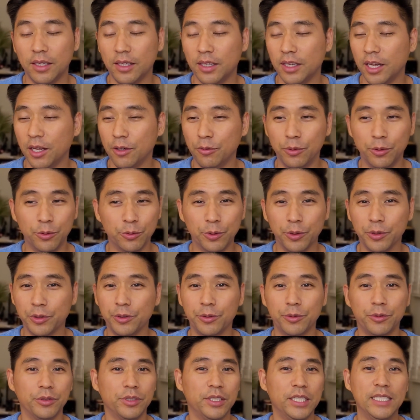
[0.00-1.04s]
And we
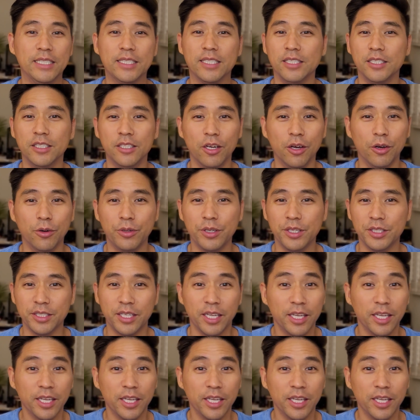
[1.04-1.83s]
really need to know his